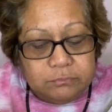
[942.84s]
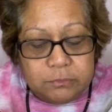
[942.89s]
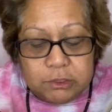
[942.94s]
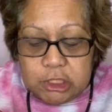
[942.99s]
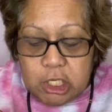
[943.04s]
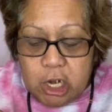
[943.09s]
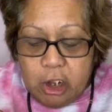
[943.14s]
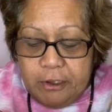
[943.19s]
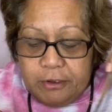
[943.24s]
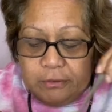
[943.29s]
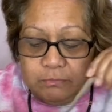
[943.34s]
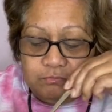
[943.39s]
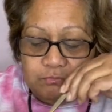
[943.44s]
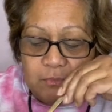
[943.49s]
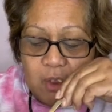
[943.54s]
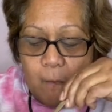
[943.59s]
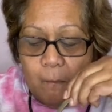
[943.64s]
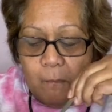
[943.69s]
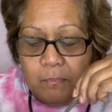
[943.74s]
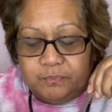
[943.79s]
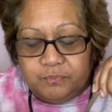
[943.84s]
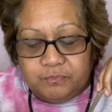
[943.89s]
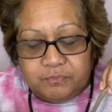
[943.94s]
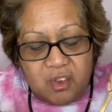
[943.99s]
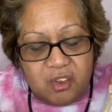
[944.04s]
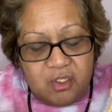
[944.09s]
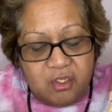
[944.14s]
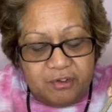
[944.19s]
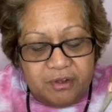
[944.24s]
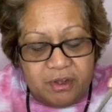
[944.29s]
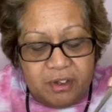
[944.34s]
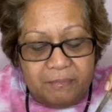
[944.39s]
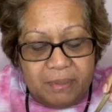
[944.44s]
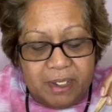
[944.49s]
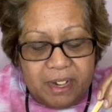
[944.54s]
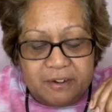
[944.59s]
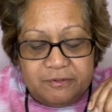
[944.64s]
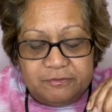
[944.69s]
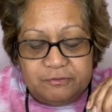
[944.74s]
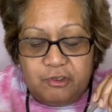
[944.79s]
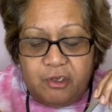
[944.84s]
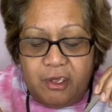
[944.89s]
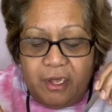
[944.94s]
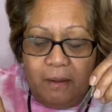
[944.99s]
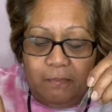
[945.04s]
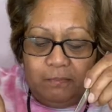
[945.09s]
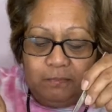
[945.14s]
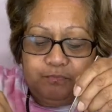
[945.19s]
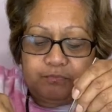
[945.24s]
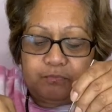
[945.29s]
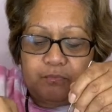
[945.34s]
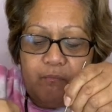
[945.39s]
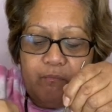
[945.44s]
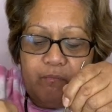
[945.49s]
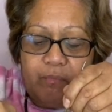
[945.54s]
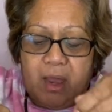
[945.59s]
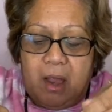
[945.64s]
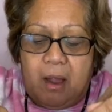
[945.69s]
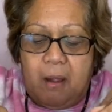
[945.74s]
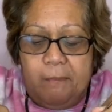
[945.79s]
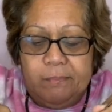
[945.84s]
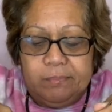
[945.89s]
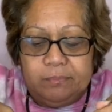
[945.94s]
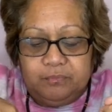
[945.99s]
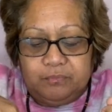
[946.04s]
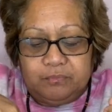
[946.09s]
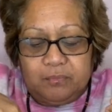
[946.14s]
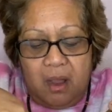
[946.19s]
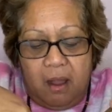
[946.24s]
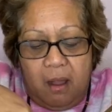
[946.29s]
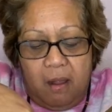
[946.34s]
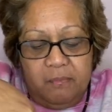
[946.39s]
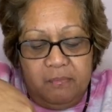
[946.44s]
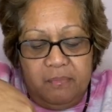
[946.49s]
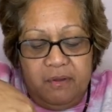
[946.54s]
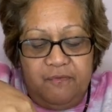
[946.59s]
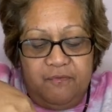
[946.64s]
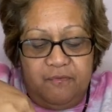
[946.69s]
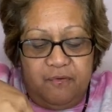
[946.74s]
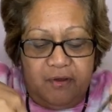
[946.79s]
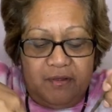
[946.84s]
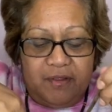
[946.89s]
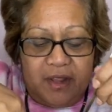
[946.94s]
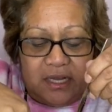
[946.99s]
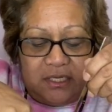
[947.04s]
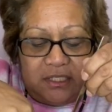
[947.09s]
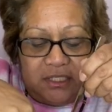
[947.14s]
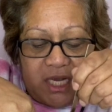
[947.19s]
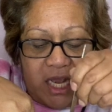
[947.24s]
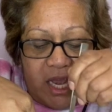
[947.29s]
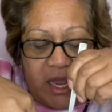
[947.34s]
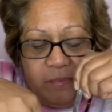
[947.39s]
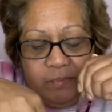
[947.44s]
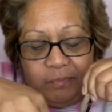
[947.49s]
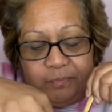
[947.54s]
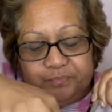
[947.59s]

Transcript: So, in a matter of time, before they say,